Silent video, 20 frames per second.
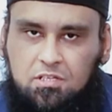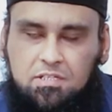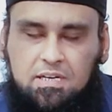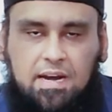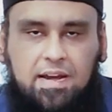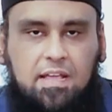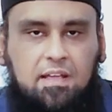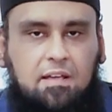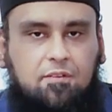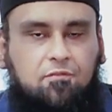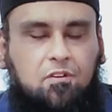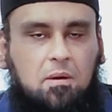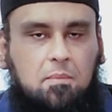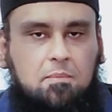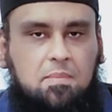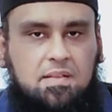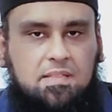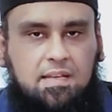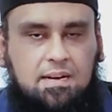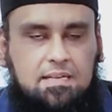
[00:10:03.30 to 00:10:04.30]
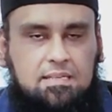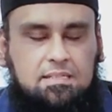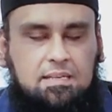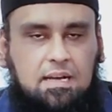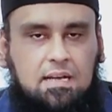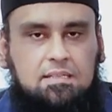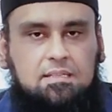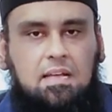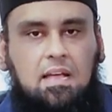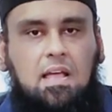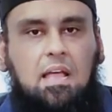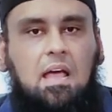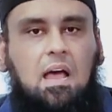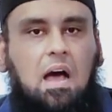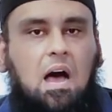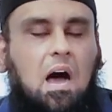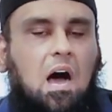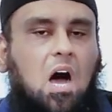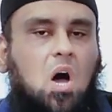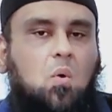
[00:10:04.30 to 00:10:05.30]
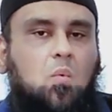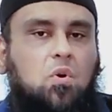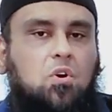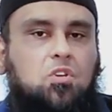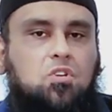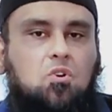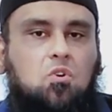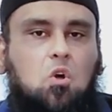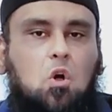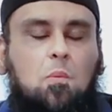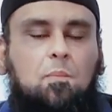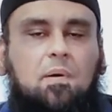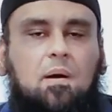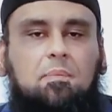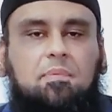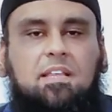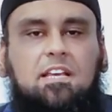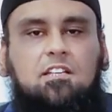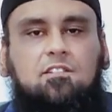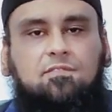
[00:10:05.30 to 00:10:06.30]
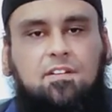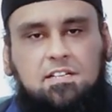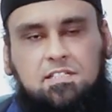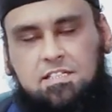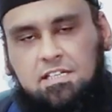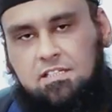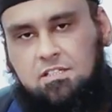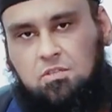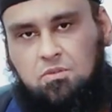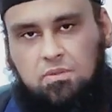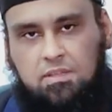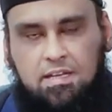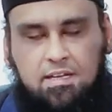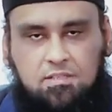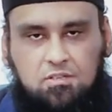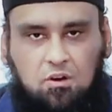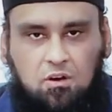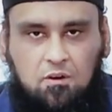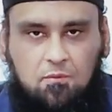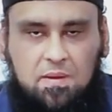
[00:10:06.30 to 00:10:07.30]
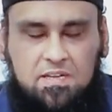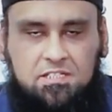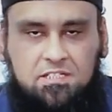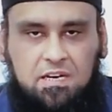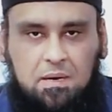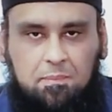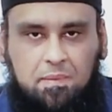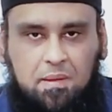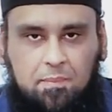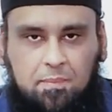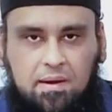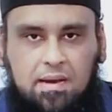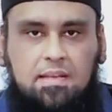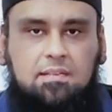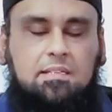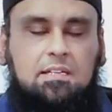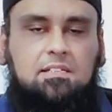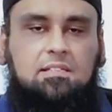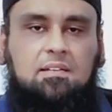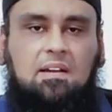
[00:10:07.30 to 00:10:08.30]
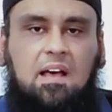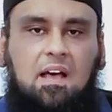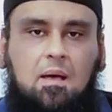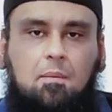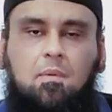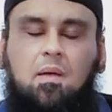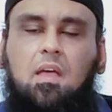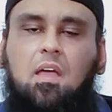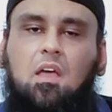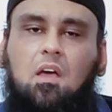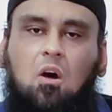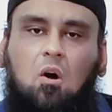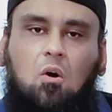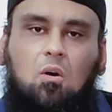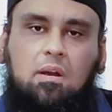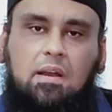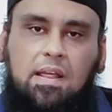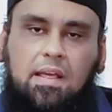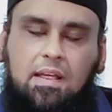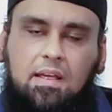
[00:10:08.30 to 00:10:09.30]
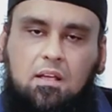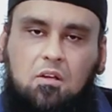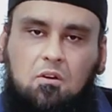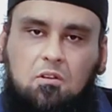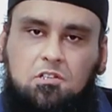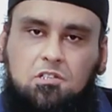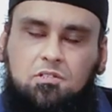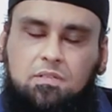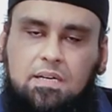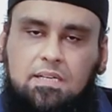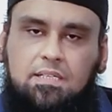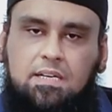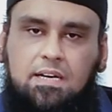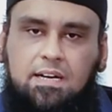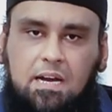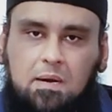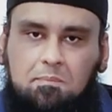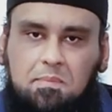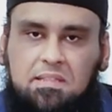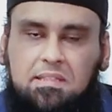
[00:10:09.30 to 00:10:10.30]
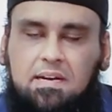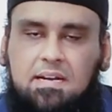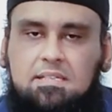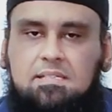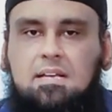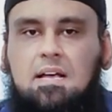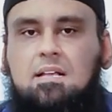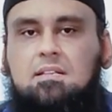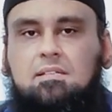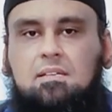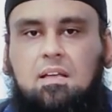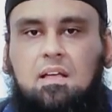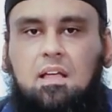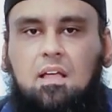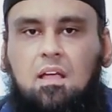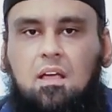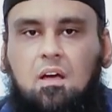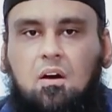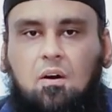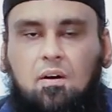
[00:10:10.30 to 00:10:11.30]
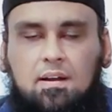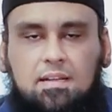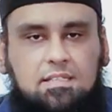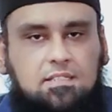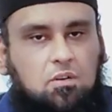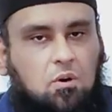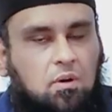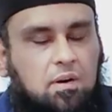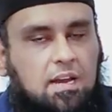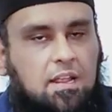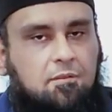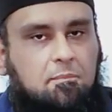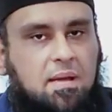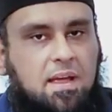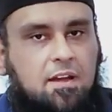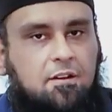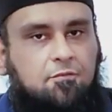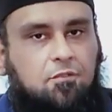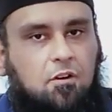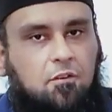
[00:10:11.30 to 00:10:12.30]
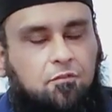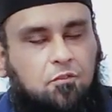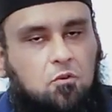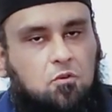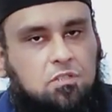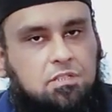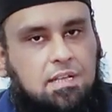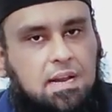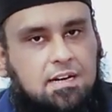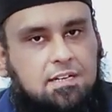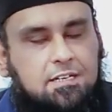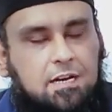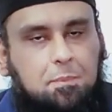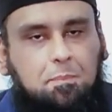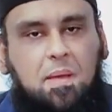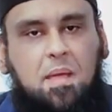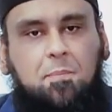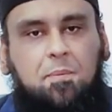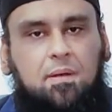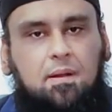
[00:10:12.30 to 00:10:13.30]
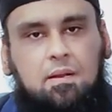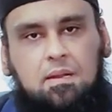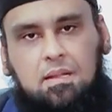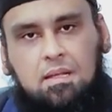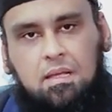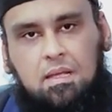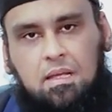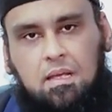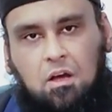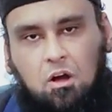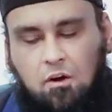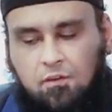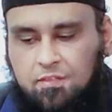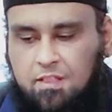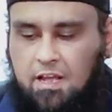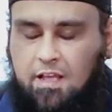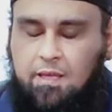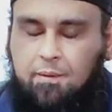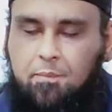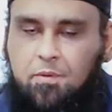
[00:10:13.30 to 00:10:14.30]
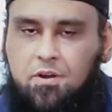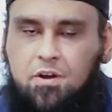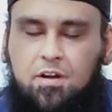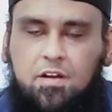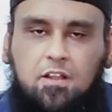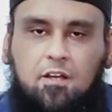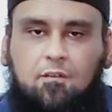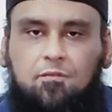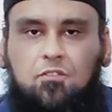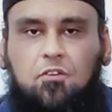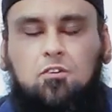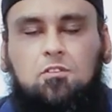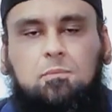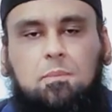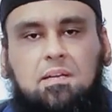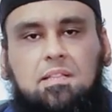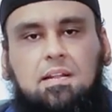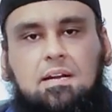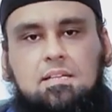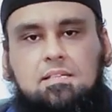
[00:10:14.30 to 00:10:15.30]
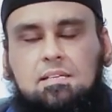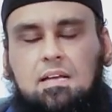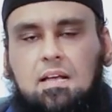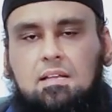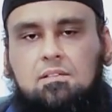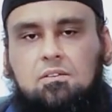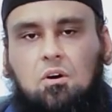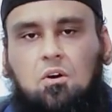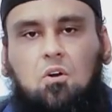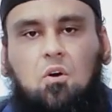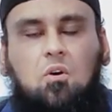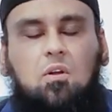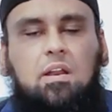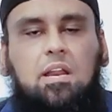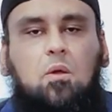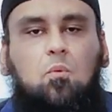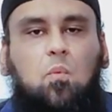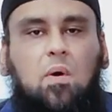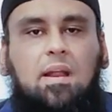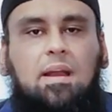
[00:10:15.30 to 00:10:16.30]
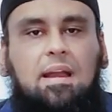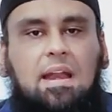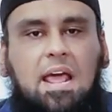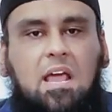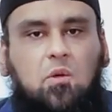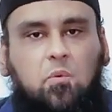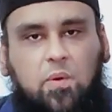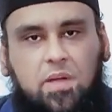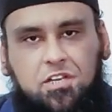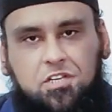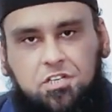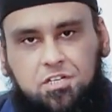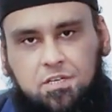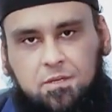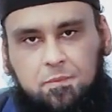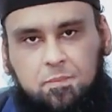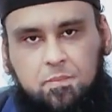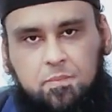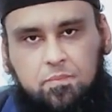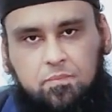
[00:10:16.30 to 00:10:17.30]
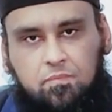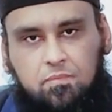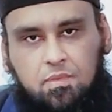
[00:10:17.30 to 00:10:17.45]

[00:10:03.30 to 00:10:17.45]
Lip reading: know, studying from madrasas. How would you coop up these verses to these all Western people? Is Islam only constricted in madrasas, or is only made for few selected people of the community of those madrasas, or only one language?